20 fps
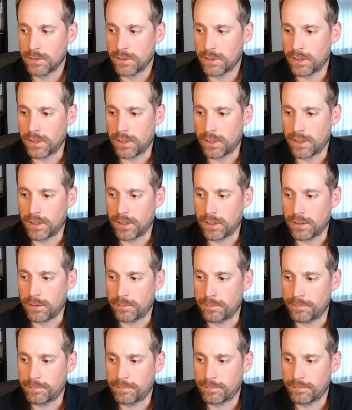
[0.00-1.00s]

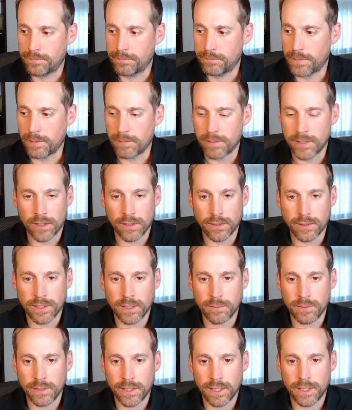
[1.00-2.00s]
um, maybe are
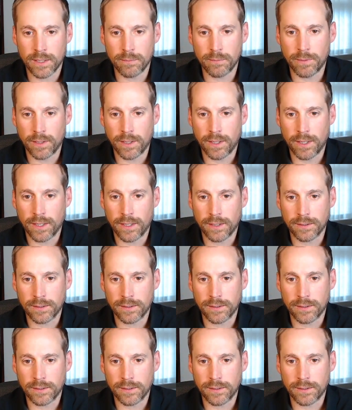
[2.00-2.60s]
intimidated by